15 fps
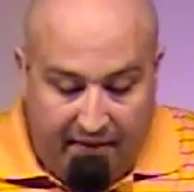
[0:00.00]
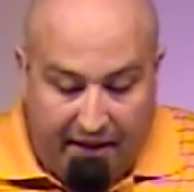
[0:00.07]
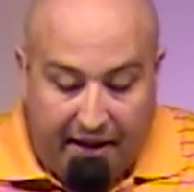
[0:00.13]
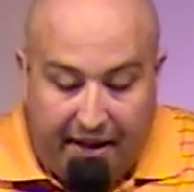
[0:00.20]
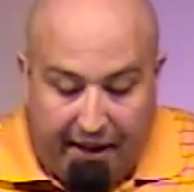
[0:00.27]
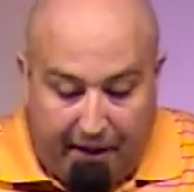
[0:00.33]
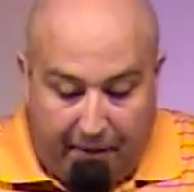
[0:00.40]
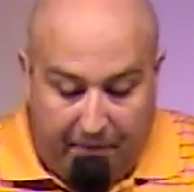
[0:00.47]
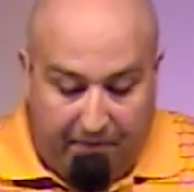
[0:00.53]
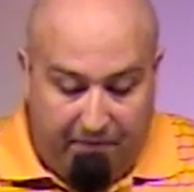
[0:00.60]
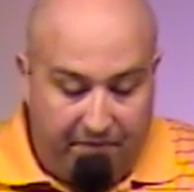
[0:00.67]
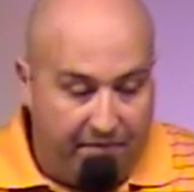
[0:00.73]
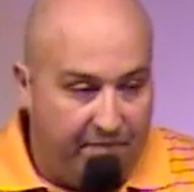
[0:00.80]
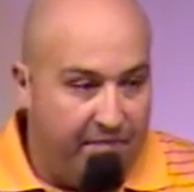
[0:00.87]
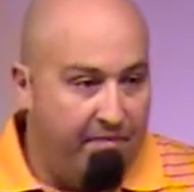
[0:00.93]
to them
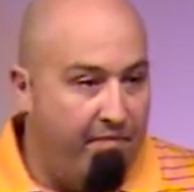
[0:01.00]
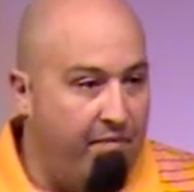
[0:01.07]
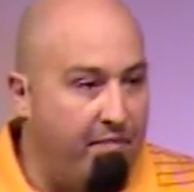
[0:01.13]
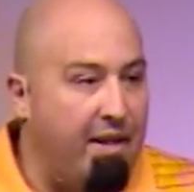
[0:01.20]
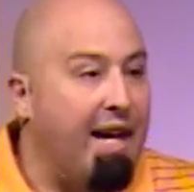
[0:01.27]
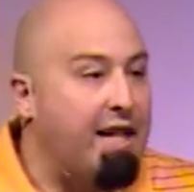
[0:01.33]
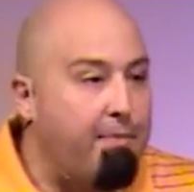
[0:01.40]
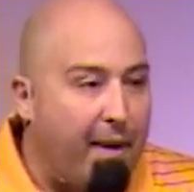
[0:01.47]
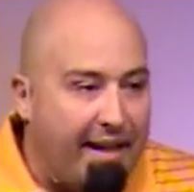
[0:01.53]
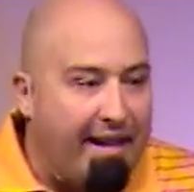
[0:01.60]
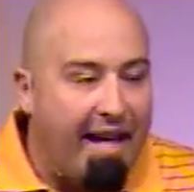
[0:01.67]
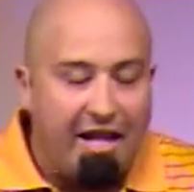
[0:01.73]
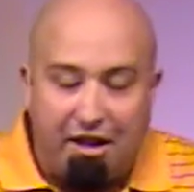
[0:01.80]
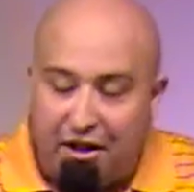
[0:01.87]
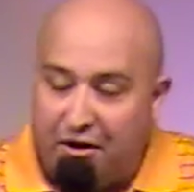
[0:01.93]
the
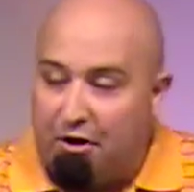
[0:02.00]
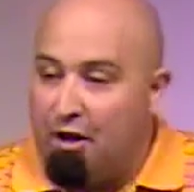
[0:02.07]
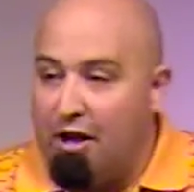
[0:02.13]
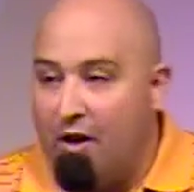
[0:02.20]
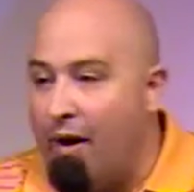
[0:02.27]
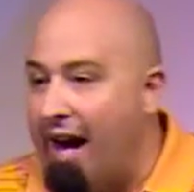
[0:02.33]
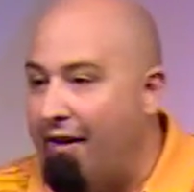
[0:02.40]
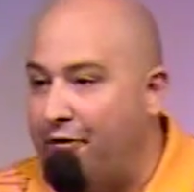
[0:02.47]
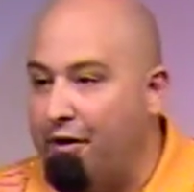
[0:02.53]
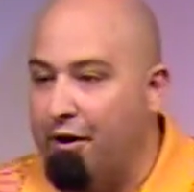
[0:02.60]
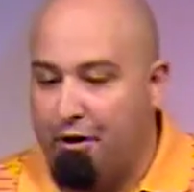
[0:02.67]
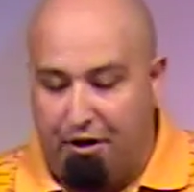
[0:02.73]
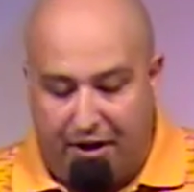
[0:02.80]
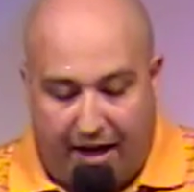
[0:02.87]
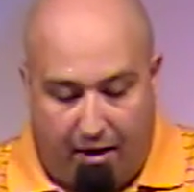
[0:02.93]
expectations that you have for
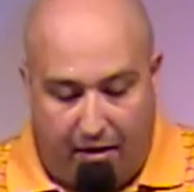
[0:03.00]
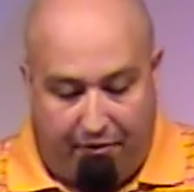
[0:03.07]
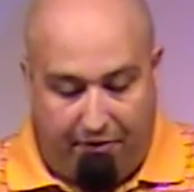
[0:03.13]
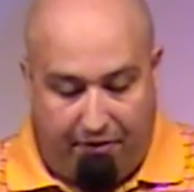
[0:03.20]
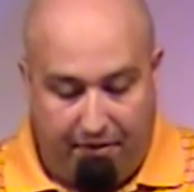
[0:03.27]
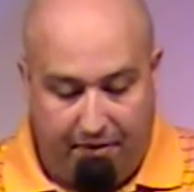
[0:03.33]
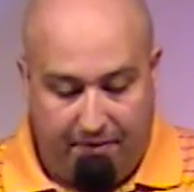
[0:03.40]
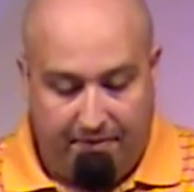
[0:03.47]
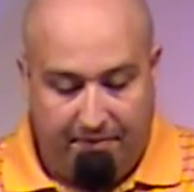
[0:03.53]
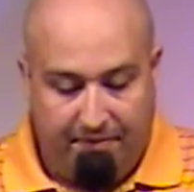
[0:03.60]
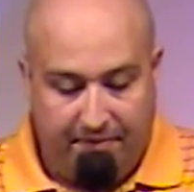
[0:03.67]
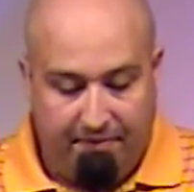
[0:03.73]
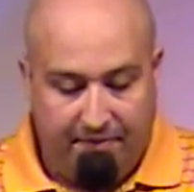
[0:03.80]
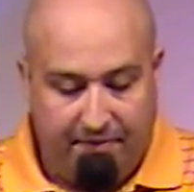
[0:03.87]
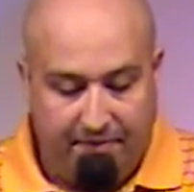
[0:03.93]
yourself.
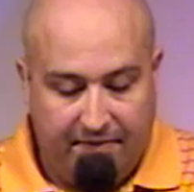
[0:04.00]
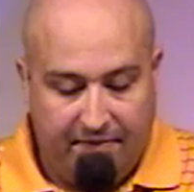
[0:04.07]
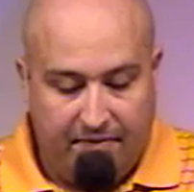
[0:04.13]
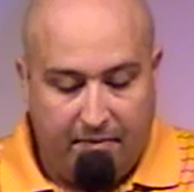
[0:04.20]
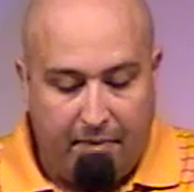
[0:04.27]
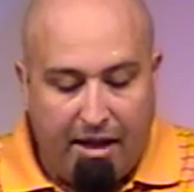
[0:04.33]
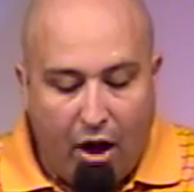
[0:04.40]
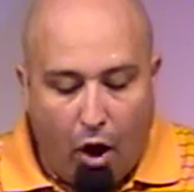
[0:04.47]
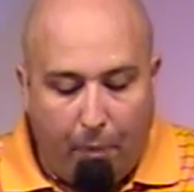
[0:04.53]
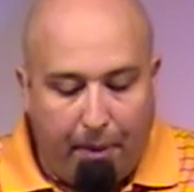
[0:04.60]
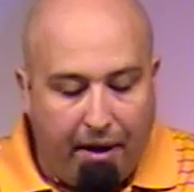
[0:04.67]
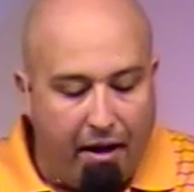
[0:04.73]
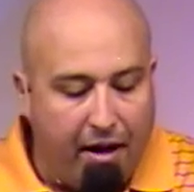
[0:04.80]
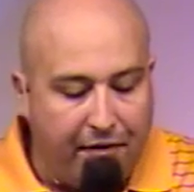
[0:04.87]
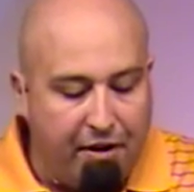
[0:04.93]
Be
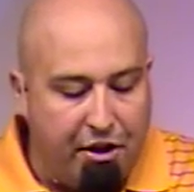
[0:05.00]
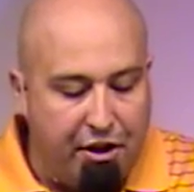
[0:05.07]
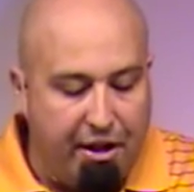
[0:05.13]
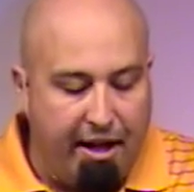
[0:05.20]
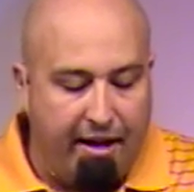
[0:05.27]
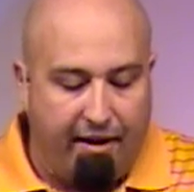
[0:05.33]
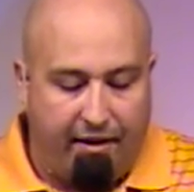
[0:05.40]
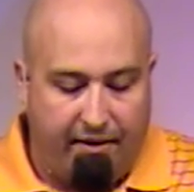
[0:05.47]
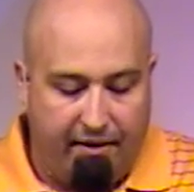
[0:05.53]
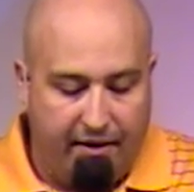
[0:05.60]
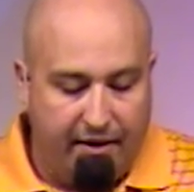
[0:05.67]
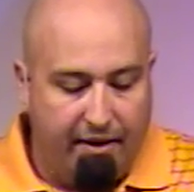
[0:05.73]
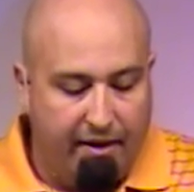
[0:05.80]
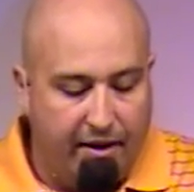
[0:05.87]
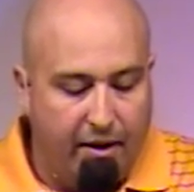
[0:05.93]
open enough to share
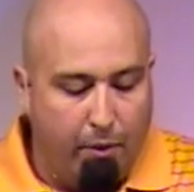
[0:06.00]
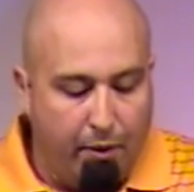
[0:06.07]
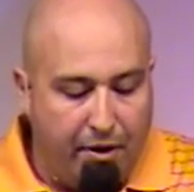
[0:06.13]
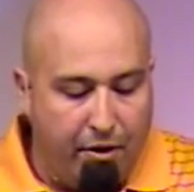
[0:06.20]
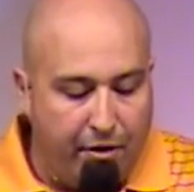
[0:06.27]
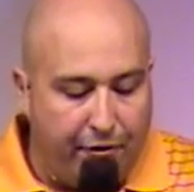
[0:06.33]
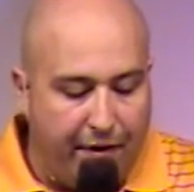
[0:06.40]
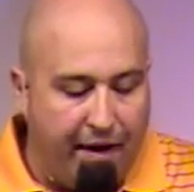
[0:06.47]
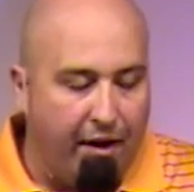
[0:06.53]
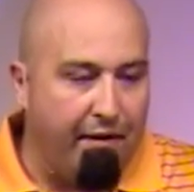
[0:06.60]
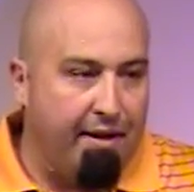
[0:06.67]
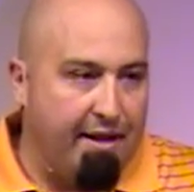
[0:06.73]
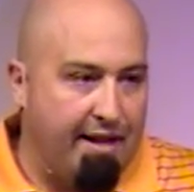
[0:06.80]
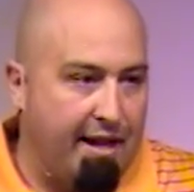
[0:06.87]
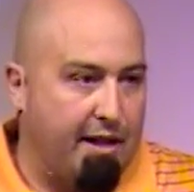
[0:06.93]
when you have failed
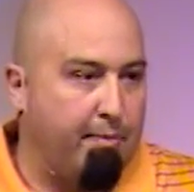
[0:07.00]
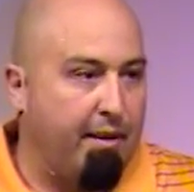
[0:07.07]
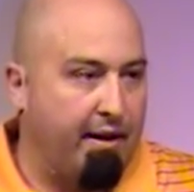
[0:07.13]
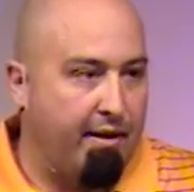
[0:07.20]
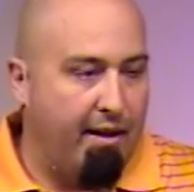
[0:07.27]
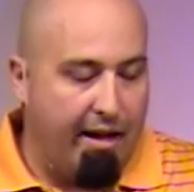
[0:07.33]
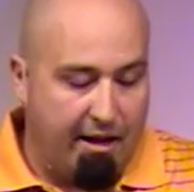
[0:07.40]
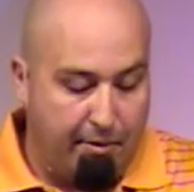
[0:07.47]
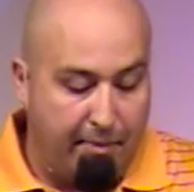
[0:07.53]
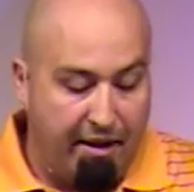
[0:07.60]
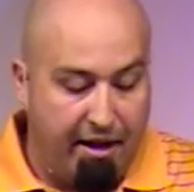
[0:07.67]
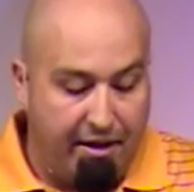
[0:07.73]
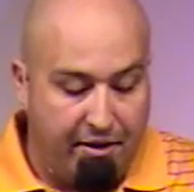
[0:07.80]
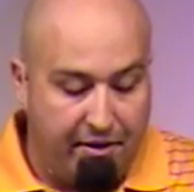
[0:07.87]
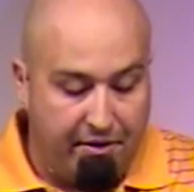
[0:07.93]
these
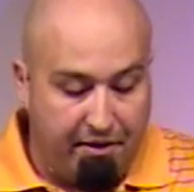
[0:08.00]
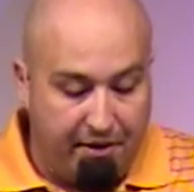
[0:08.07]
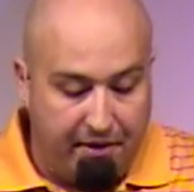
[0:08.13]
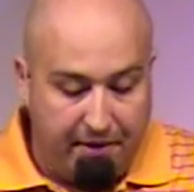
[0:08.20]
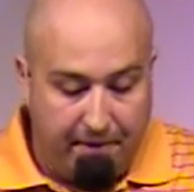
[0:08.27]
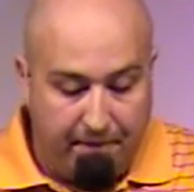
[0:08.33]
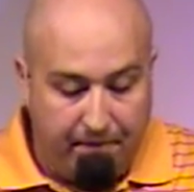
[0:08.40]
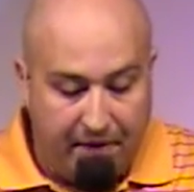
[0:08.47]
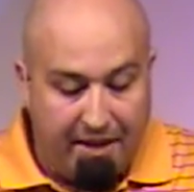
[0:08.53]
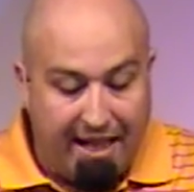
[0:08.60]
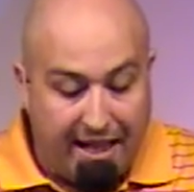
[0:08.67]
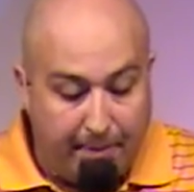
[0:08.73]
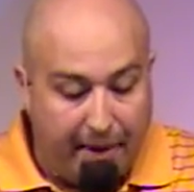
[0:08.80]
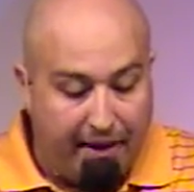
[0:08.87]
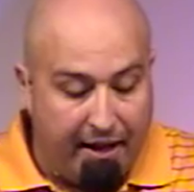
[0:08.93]
explanations, these
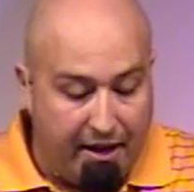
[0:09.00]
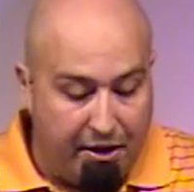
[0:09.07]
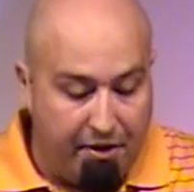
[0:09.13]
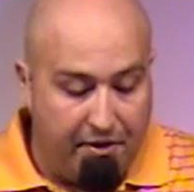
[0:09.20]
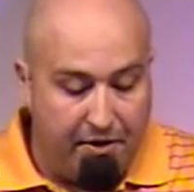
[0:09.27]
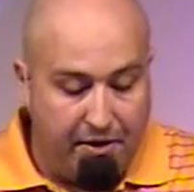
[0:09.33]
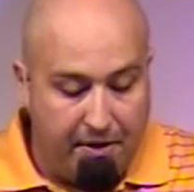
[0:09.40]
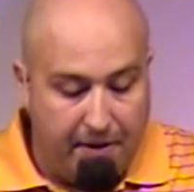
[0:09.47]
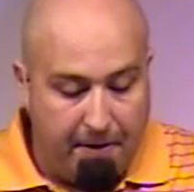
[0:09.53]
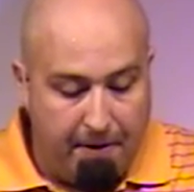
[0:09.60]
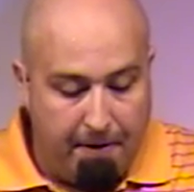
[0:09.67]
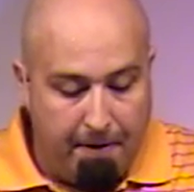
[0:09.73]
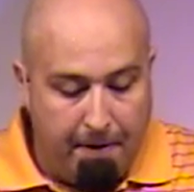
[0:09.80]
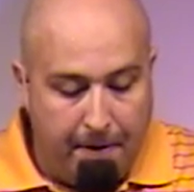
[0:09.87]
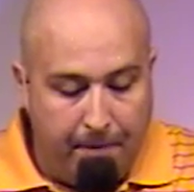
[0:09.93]
expectations.
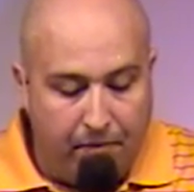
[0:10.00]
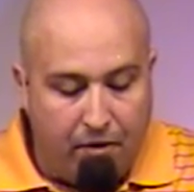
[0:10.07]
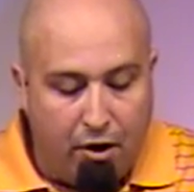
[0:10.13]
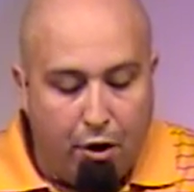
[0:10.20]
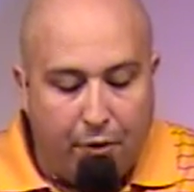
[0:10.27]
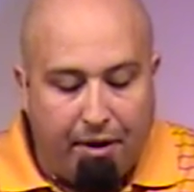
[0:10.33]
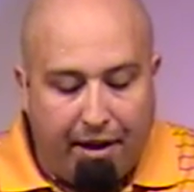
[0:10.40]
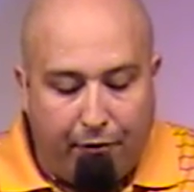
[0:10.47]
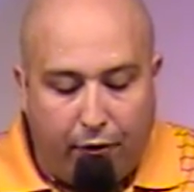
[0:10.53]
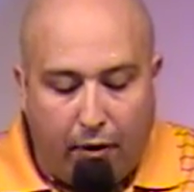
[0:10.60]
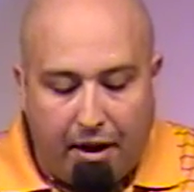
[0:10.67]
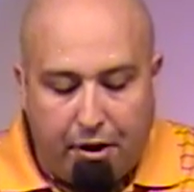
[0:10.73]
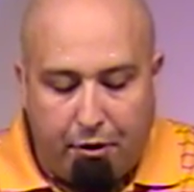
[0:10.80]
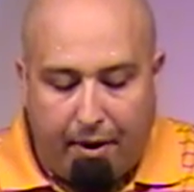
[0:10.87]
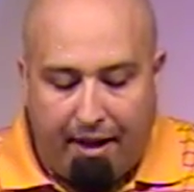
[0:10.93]
Youth get
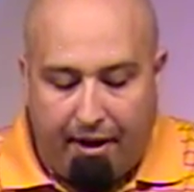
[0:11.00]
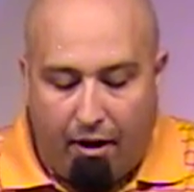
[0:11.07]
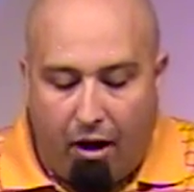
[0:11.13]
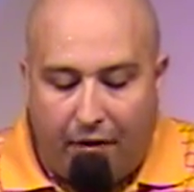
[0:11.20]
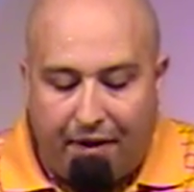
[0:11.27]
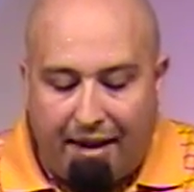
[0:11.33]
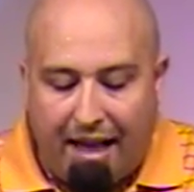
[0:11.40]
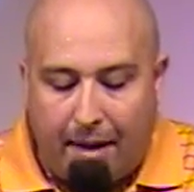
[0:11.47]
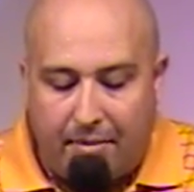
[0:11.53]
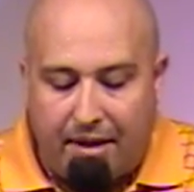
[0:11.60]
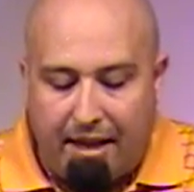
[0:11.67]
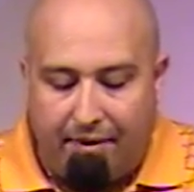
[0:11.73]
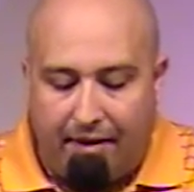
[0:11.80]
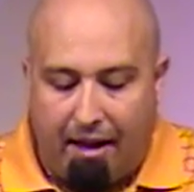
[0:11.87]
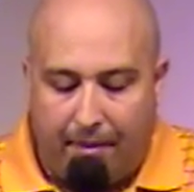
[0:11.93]
frustrated and oftentimes
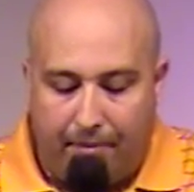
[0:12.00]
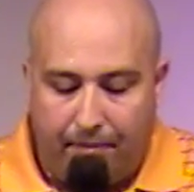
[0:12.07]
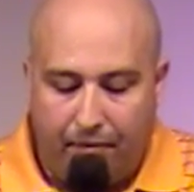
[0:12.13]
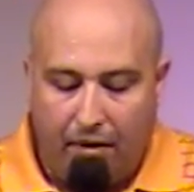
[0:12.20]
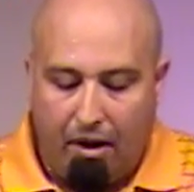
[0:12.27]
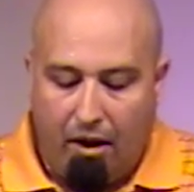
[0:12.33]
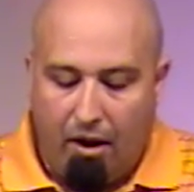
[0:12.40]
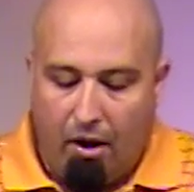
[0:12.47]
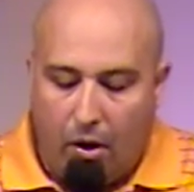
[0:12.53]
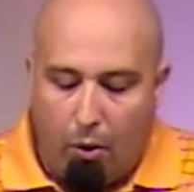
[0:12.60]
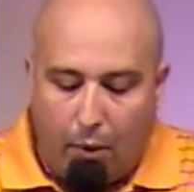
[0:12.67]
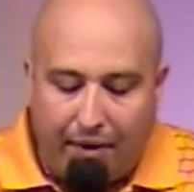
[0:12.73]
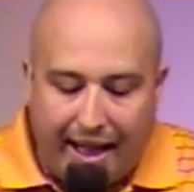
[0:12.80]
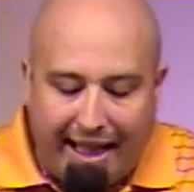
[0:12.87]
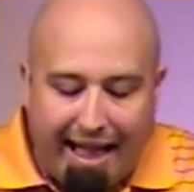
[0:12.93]
give up
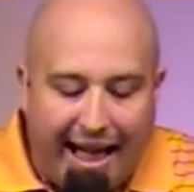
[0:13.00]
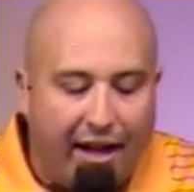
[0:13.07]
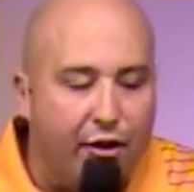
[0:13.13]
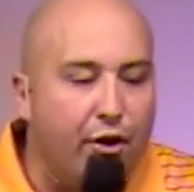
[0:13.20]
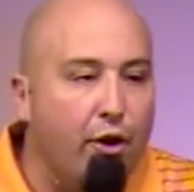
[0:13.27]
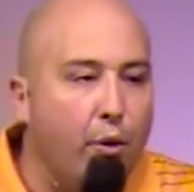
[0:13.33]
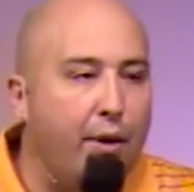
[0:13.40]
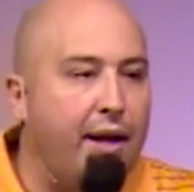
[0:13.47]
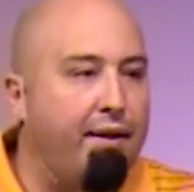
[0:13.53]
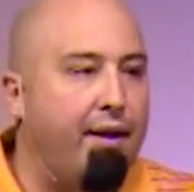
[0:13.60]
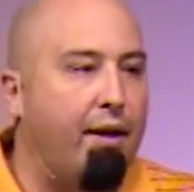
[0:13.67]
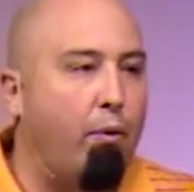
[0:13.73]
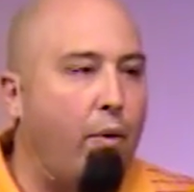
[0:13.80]
when they can't do anything